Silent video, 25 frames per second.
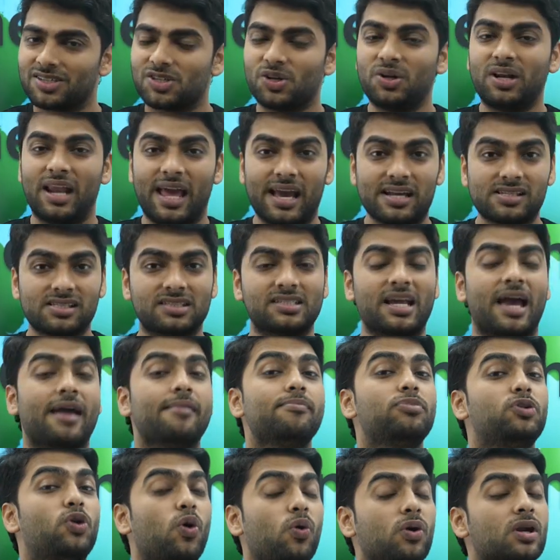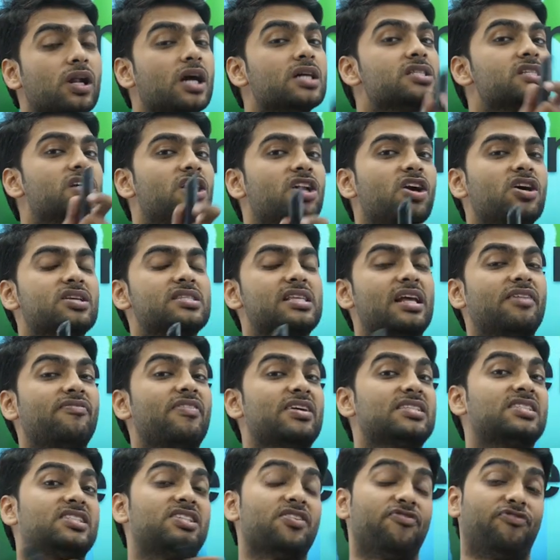So next time, don't consider yourself
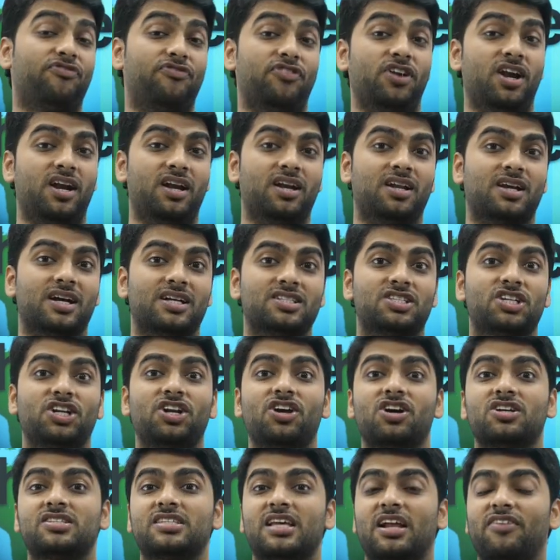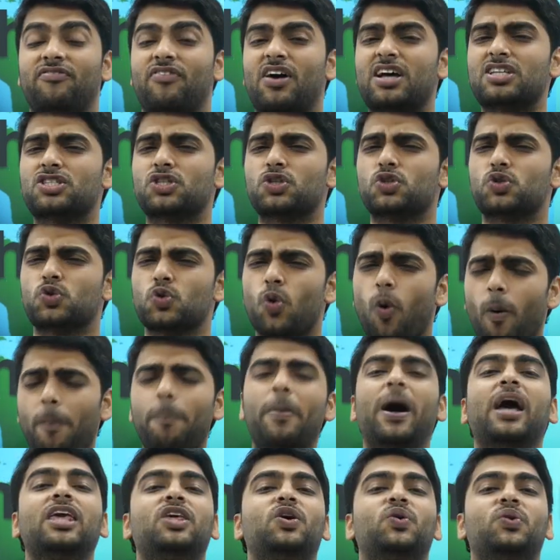as different, consider yourself as
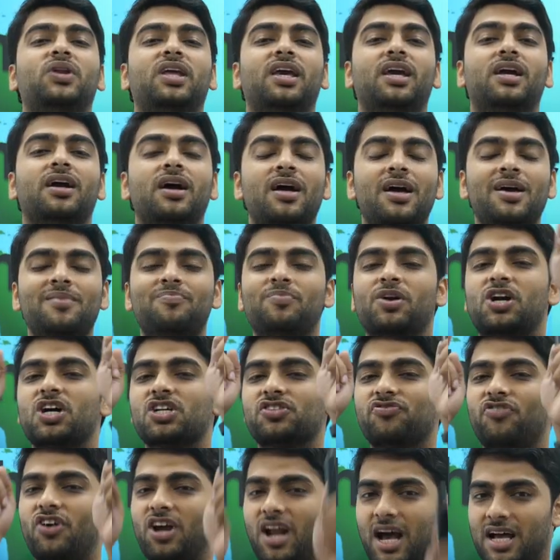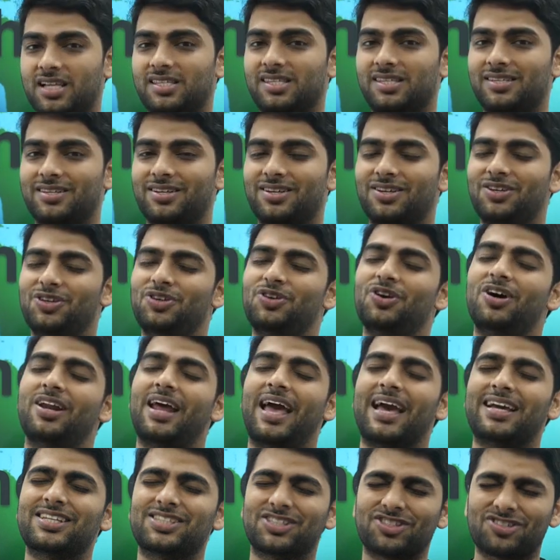super unique, because for us, you're
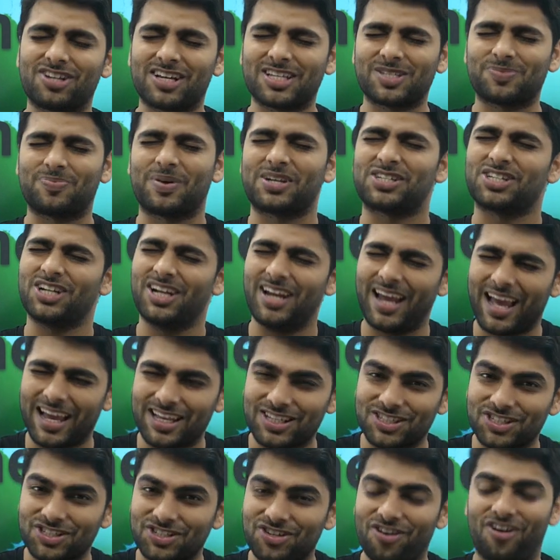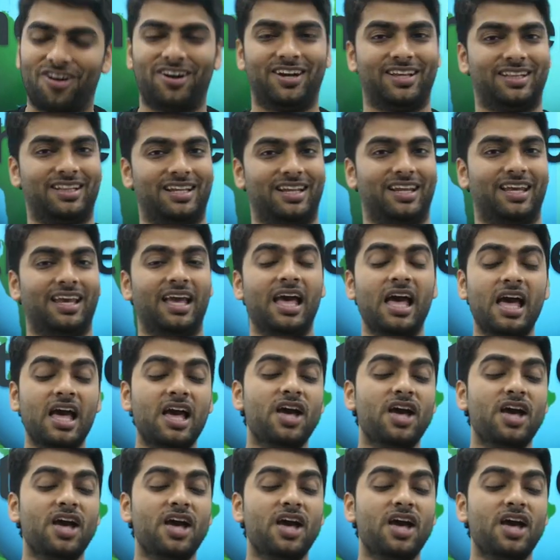extra special, extraordinary.